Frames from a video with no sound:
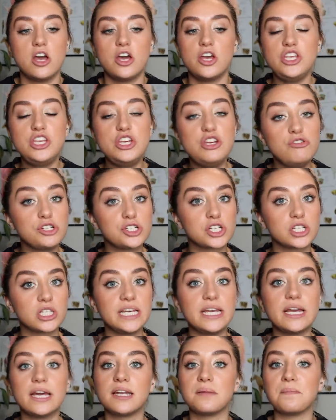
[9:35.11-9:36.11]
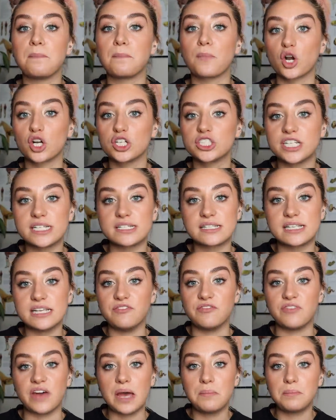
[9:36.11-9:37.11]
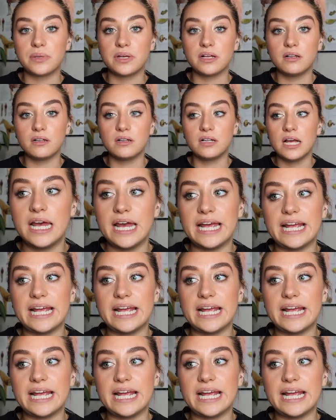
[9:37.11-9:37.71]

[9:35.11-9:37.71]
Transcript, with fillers: usually an emergency vet bill